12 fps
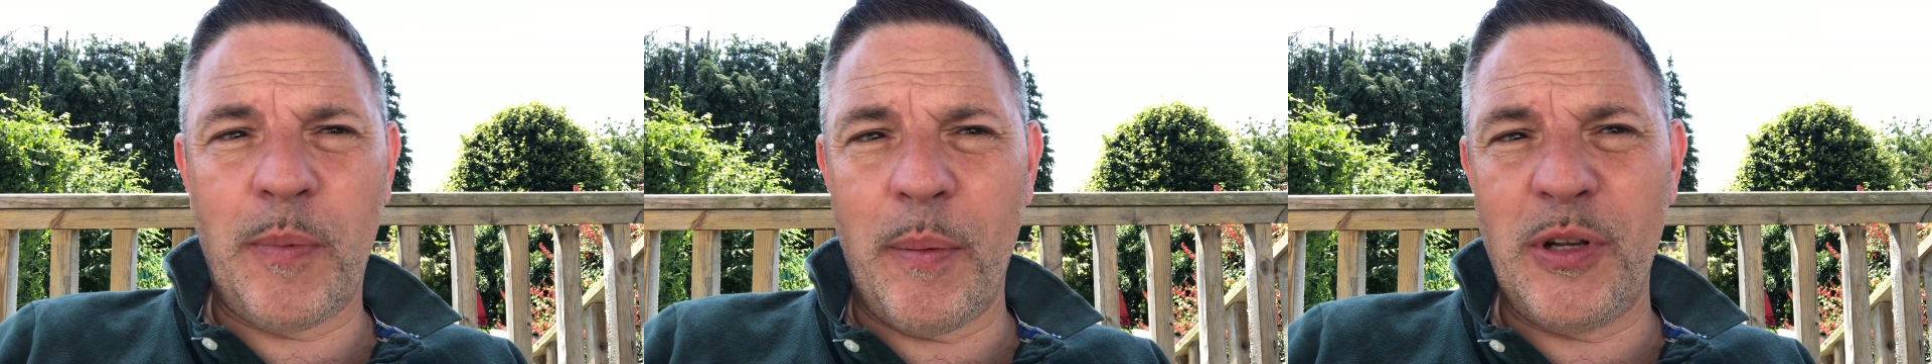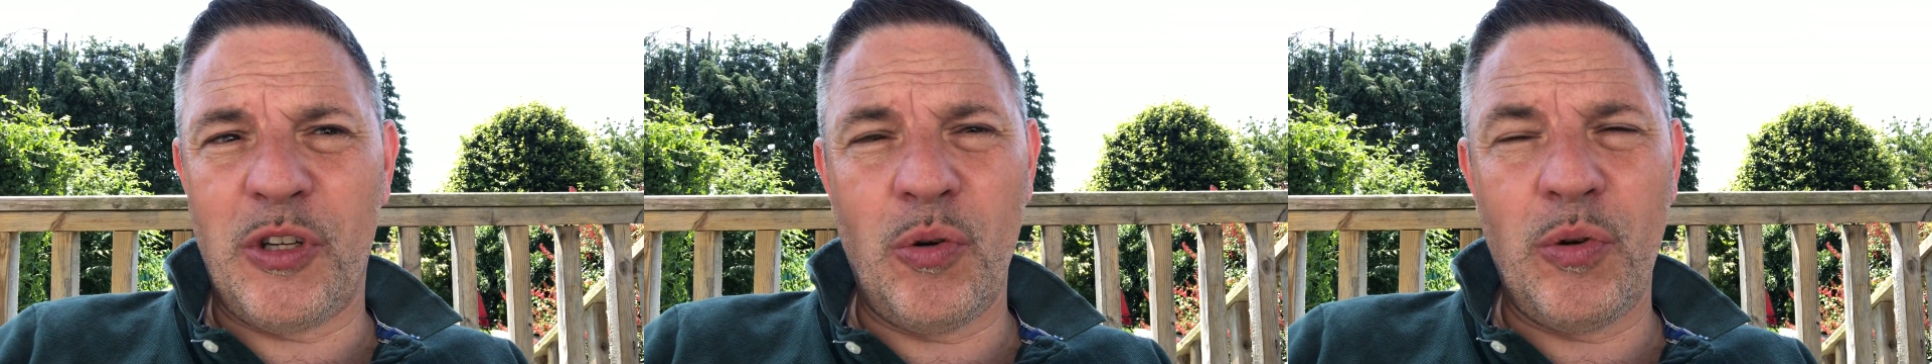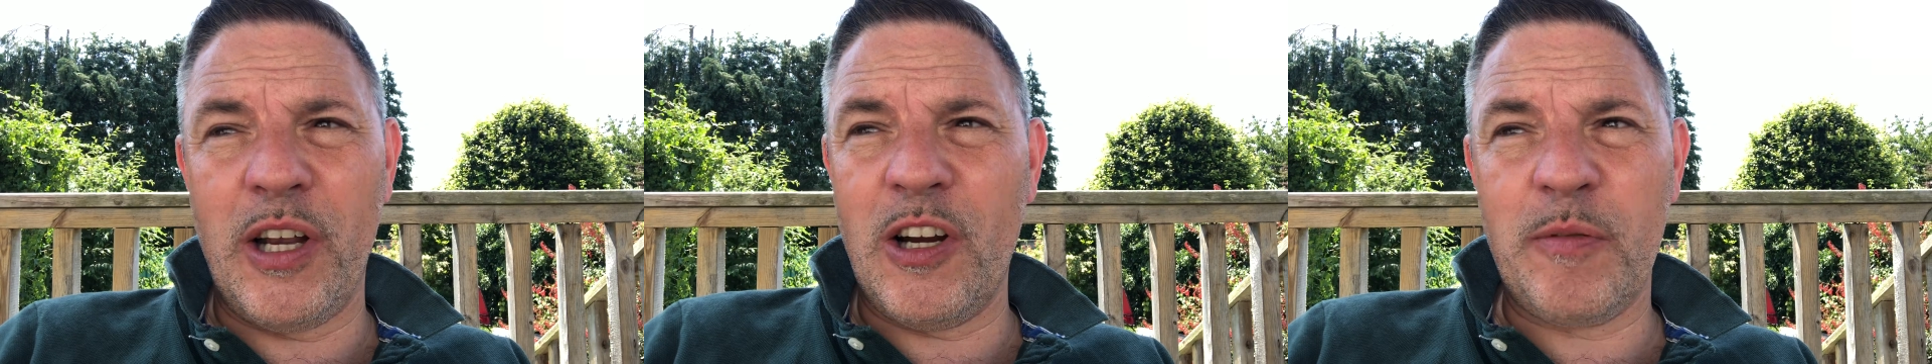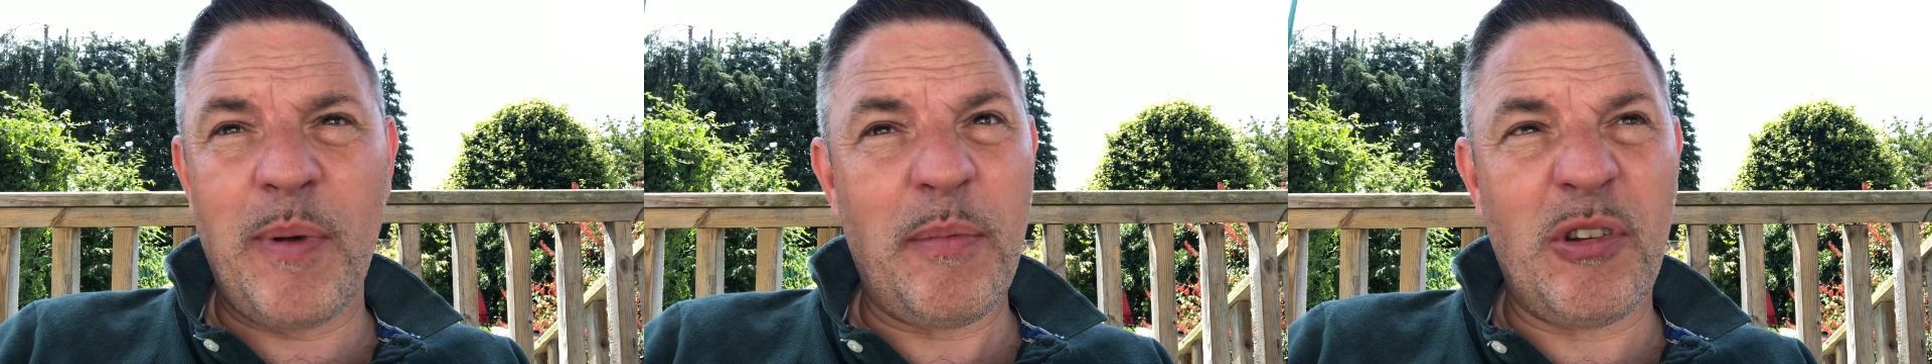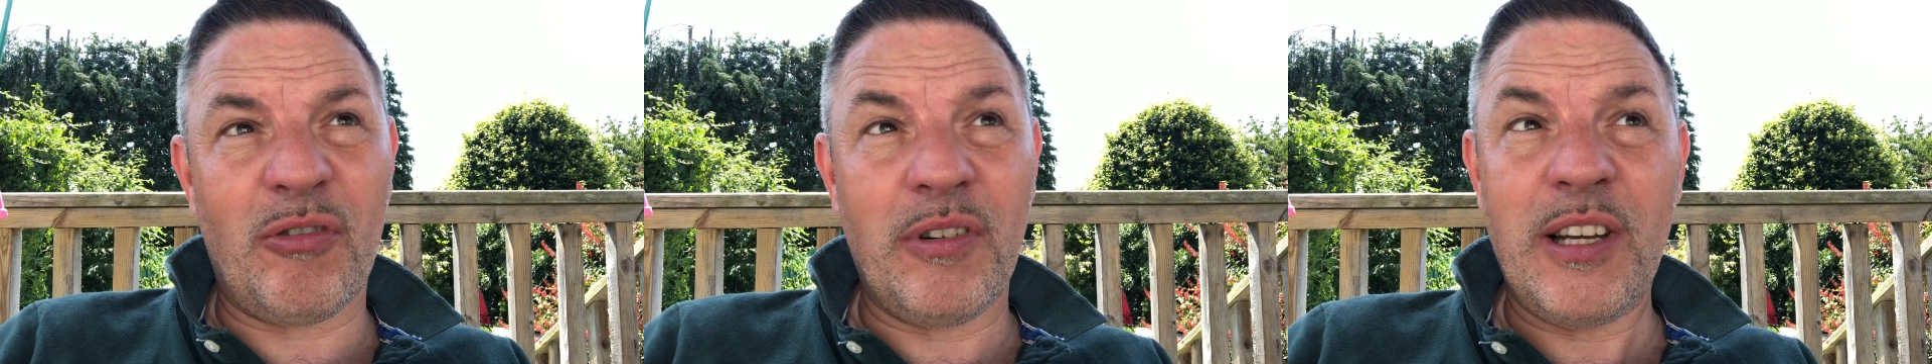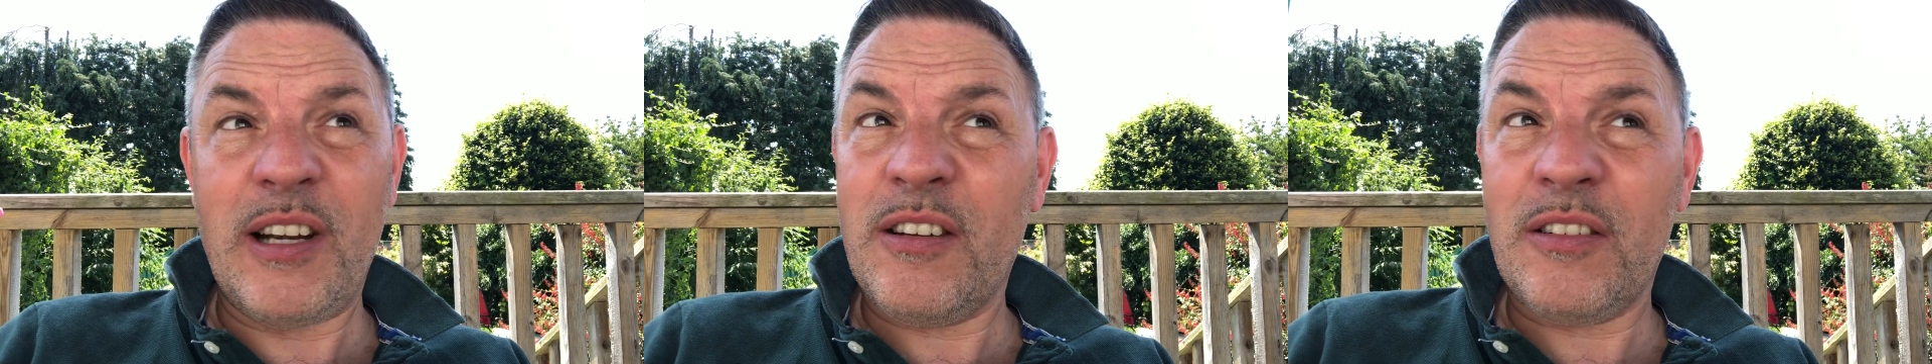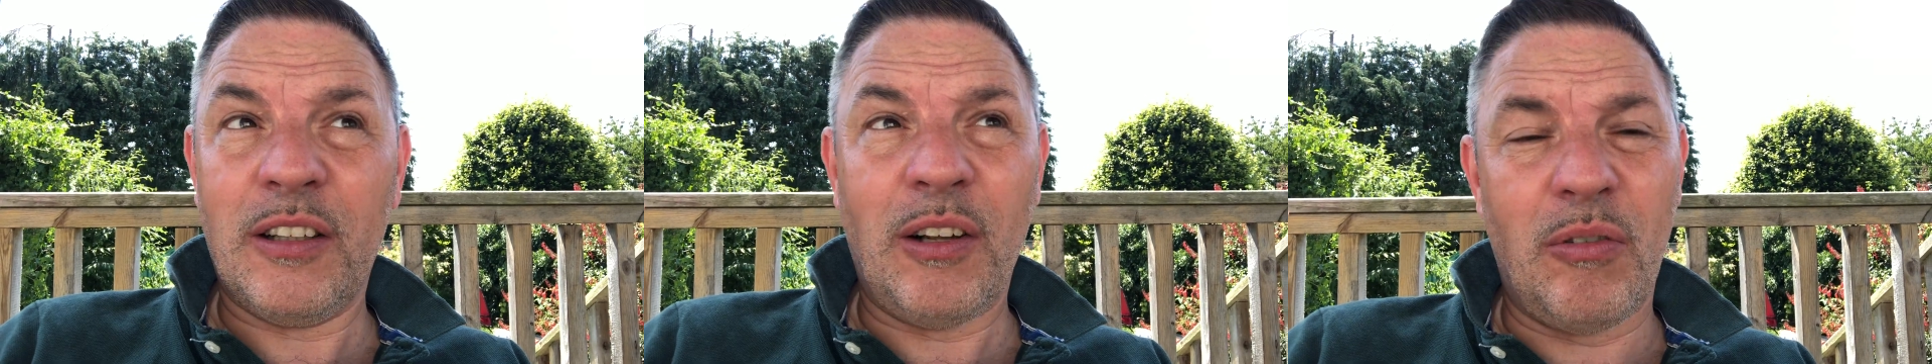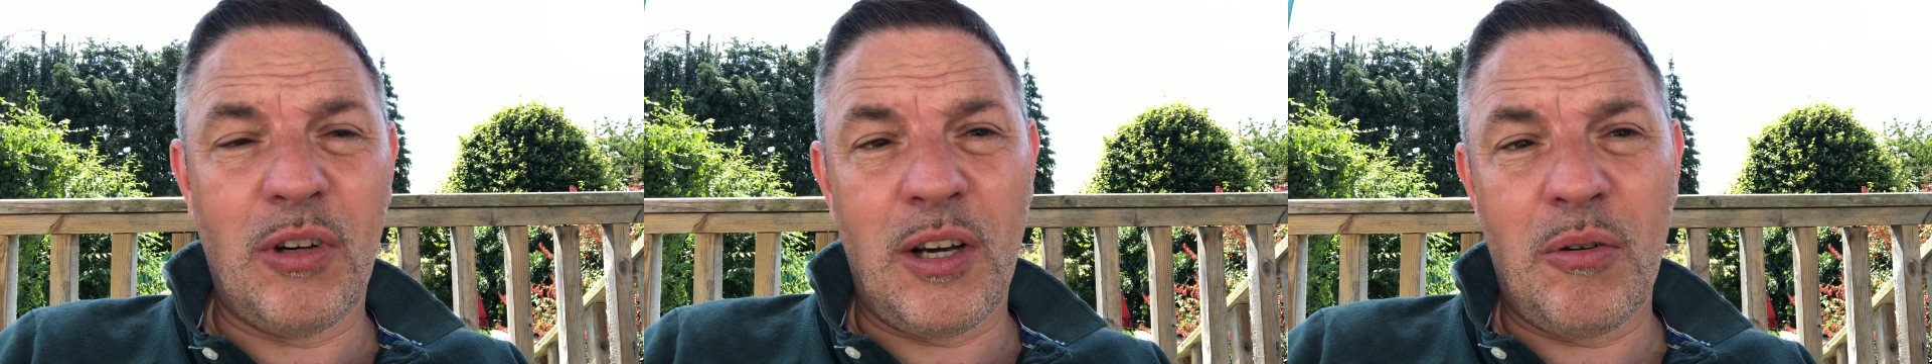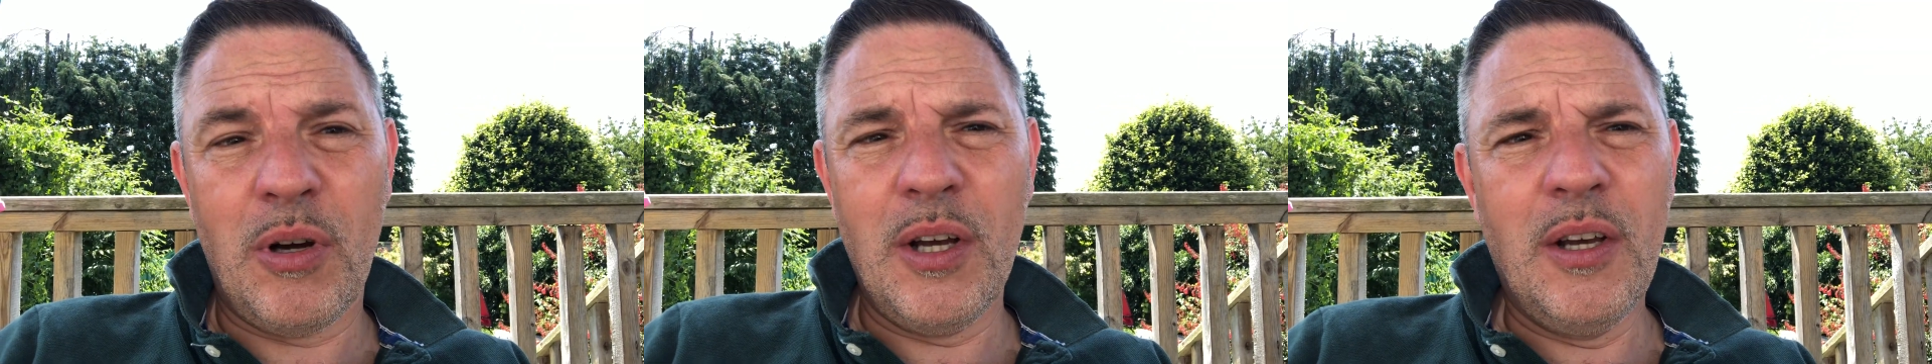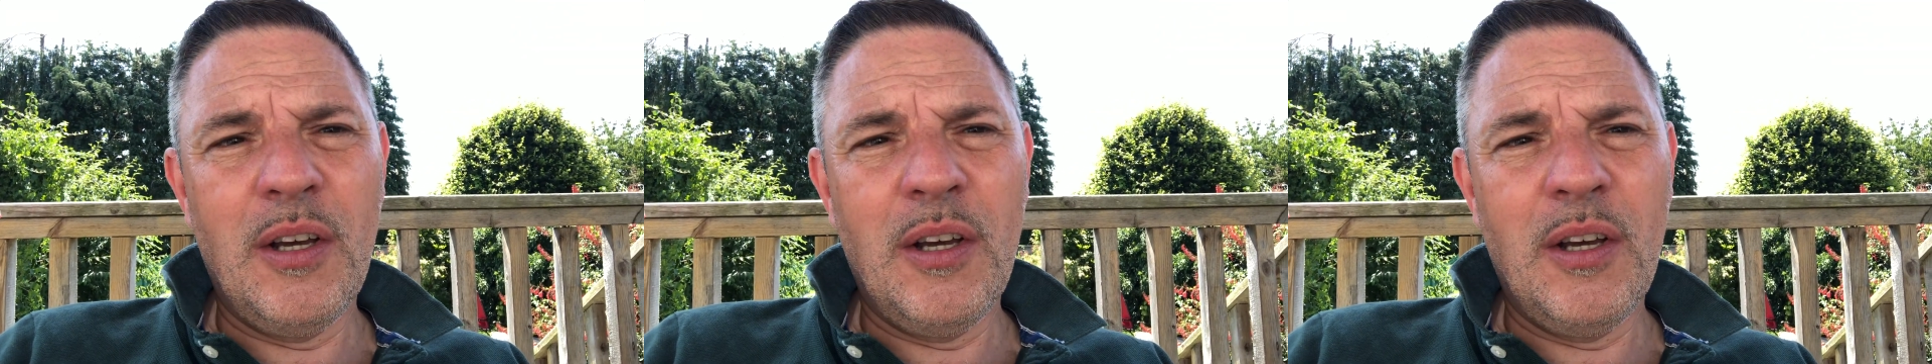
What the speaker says: Probably 2 years, maybe 3 years. I don't know.